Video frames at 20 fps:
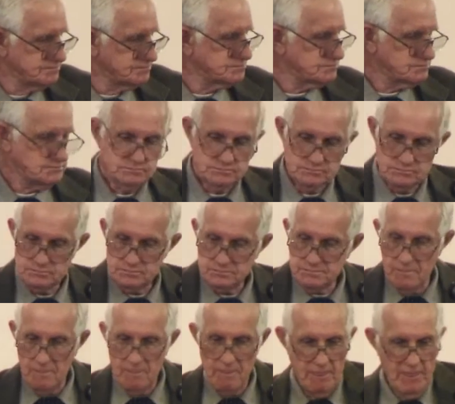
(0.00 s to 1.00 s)

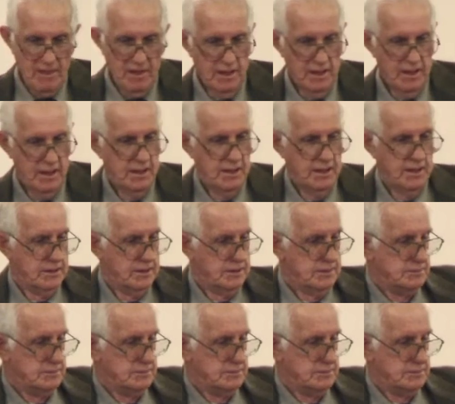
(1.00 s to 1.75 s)
Nobody speaks.